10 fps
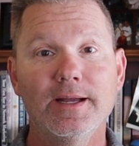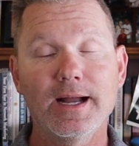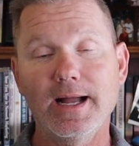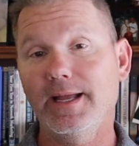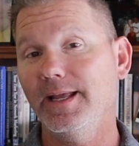
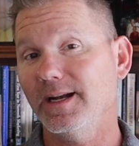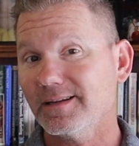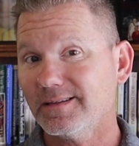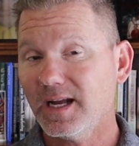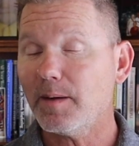In
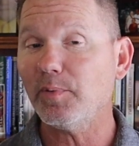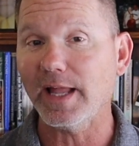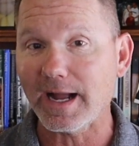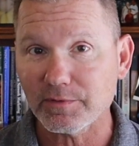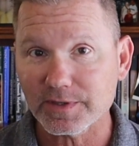a couple
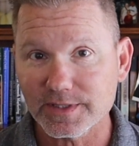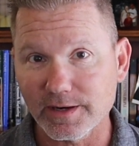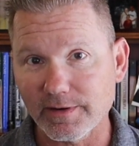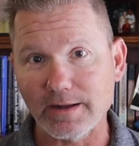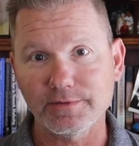hours,
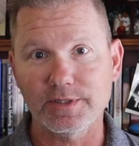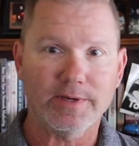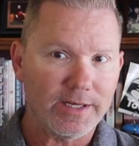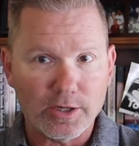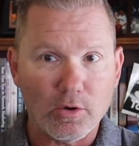they're out
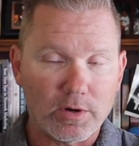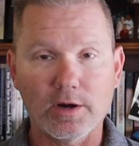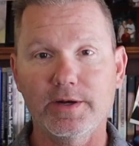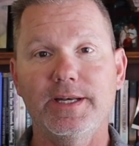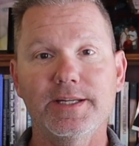doing
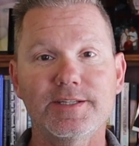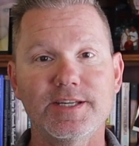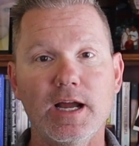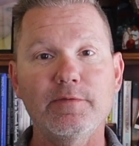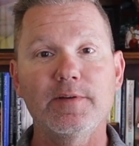go-karting and
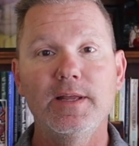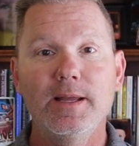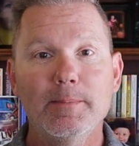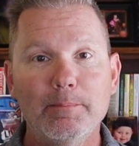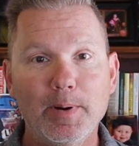stuff.
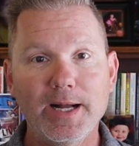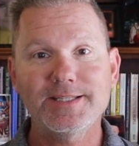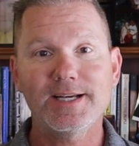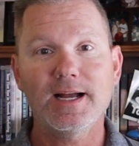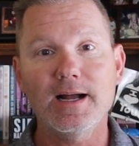
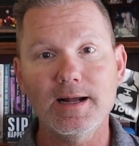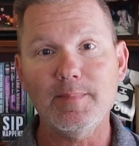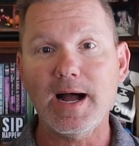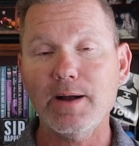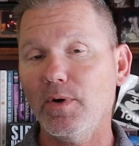But
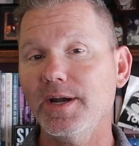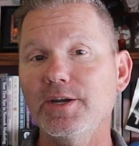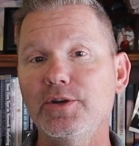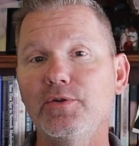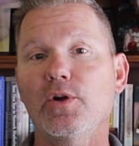I wanted
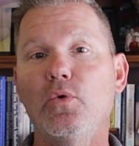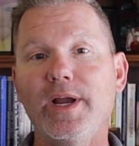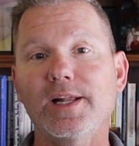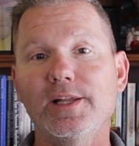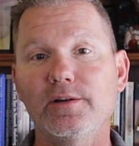to do a
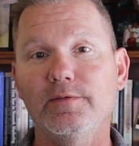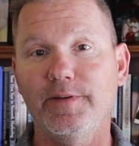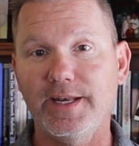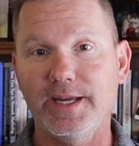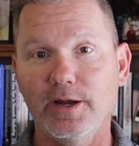quick little
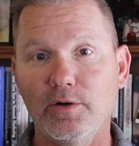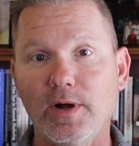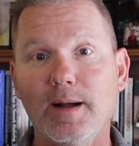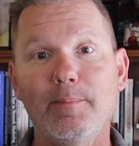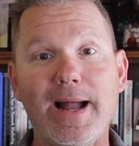
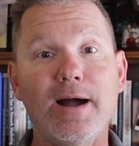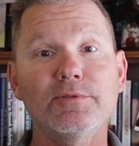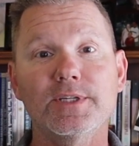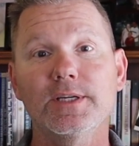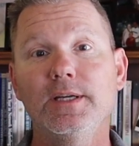video
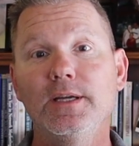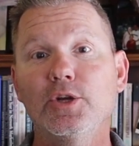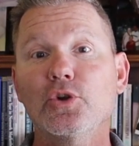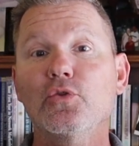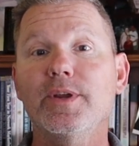about
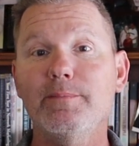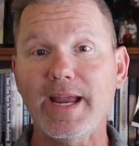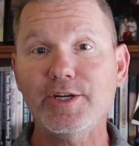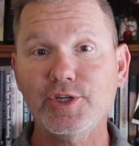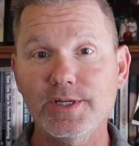
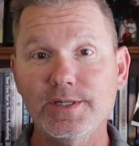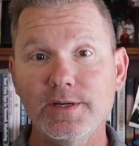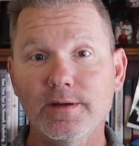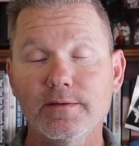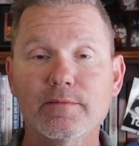
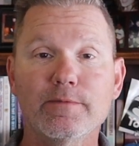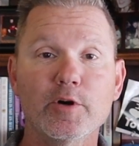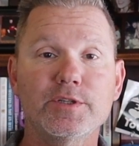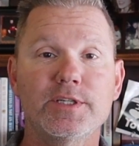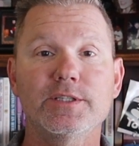cremation
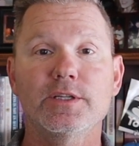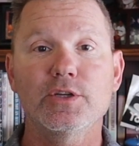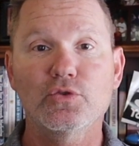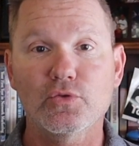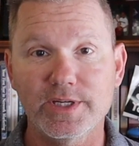
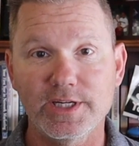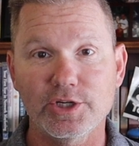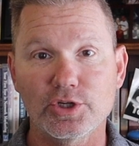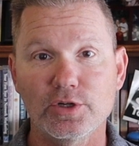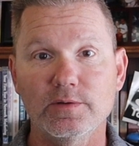versus
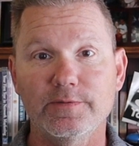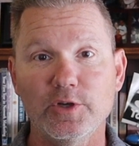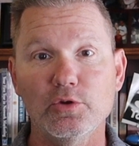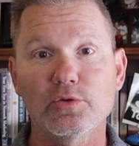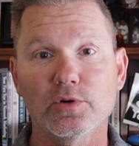traditional
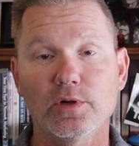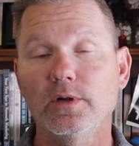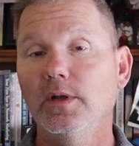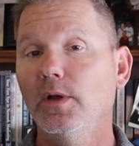funeral.